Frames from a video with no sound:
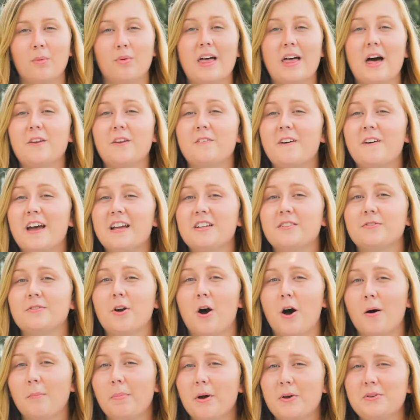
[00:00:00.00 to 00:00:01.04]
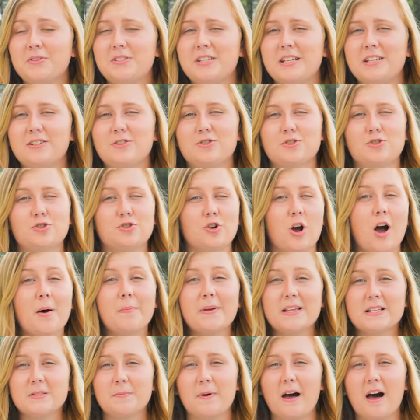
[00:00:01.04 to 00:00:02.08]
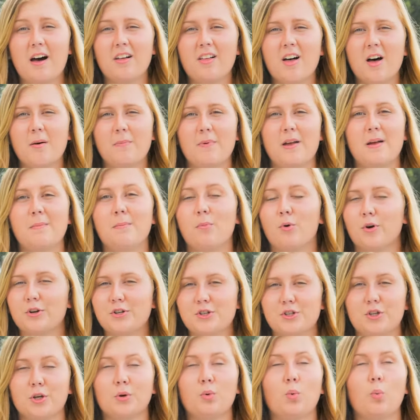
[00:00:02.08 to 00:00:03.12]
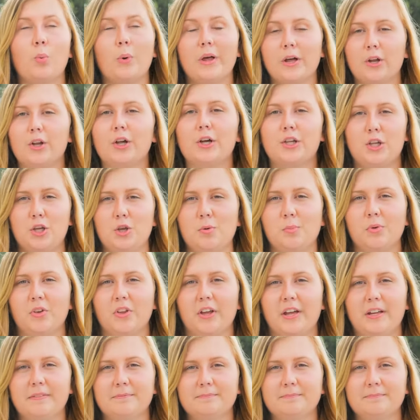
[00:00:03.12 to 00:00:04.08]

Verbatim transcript: Without effective composting, droppings pile up and moisture will accumulate.